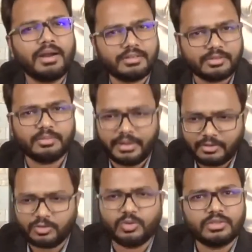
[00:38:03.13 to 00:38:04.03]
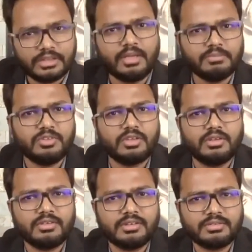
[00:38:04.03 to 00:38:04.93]
participate. So these
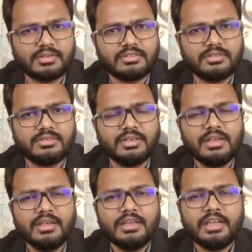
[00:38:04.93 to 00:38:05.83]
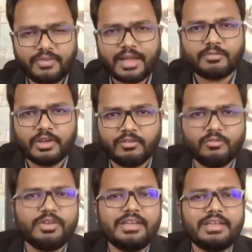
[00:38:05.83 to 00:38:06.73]
MCQ discussions, in fact,
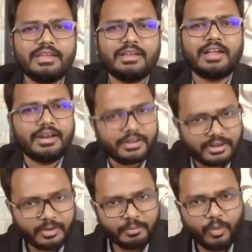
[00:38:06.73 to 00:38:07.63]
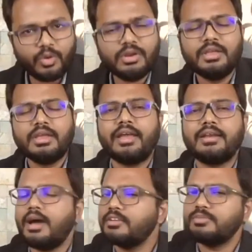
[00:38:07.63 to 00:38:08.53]
we conducted a poll
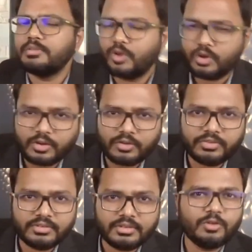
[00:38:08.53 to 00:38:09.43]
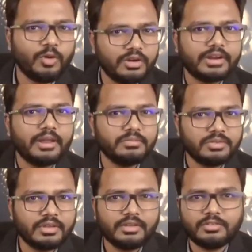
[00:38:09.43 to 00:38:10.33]
and large majority of you said you wanted
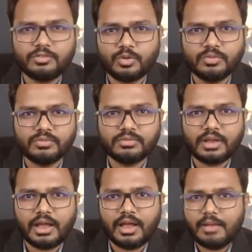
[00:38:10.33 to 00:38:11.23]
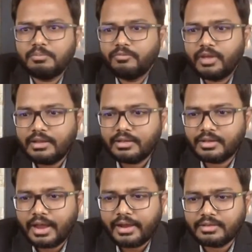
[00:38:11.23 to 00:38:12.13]
MCQ. So I'm very
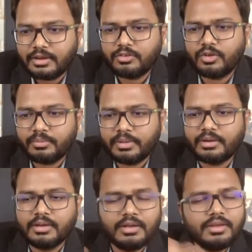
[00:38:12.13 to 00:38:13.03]
glad that you have been